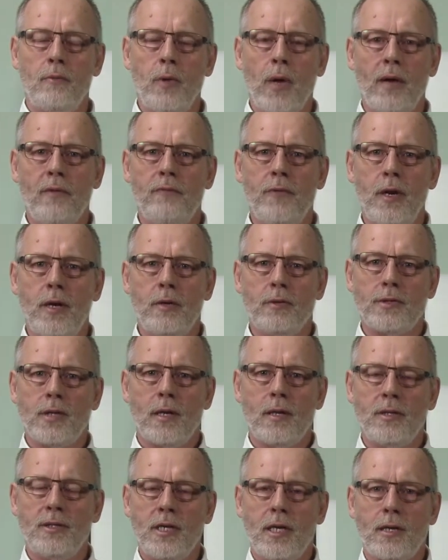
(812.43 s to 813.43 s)
we have videos
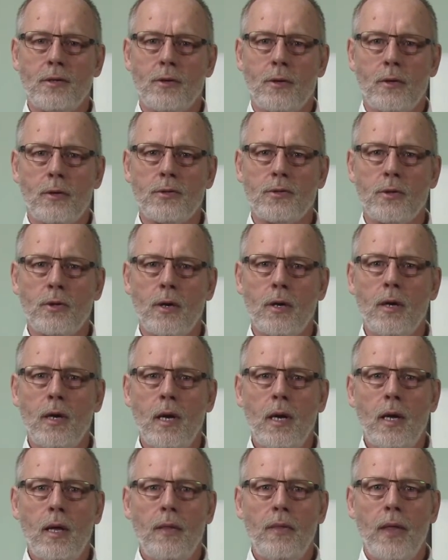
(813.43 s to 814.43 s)
on the janitorial store
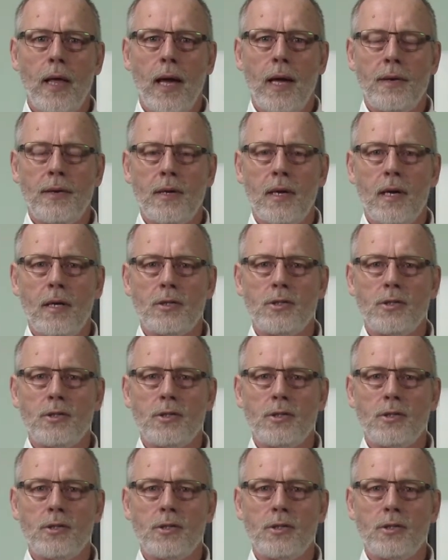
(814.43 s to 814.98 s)
that uh,